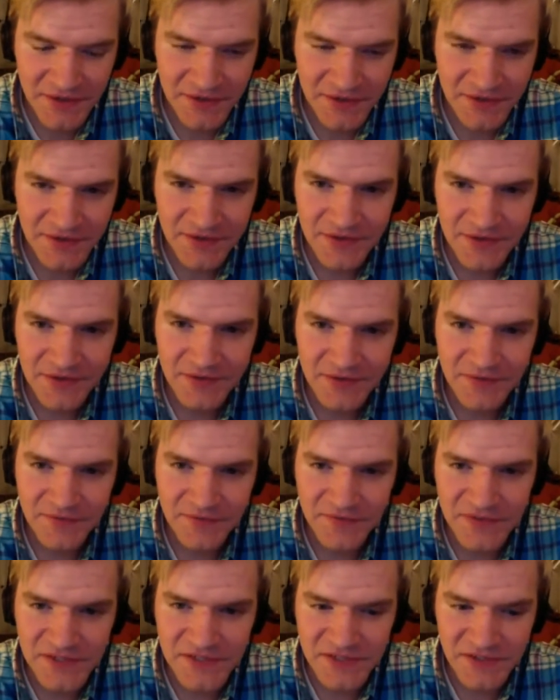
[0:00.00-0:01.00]
you know
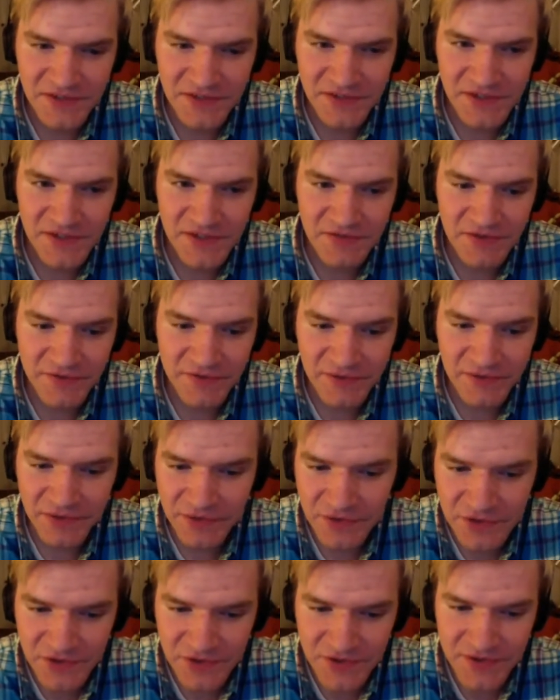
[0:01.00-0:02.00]
facilitates
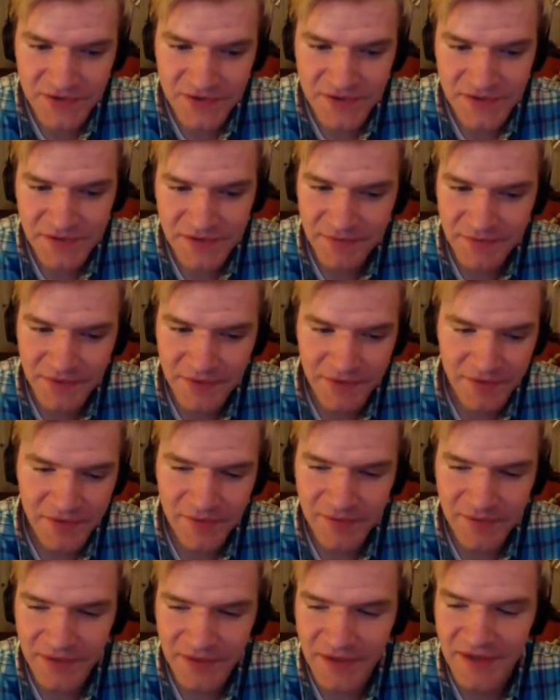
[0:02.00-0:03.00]
revolutions and blah blah
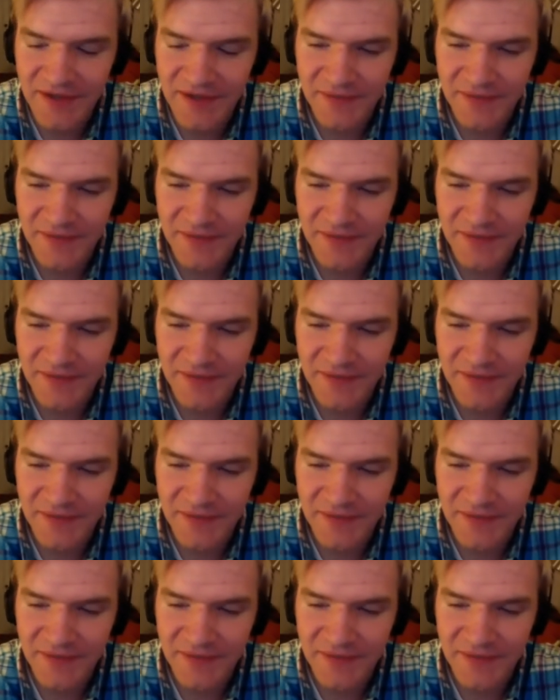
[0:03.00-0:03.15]
blah.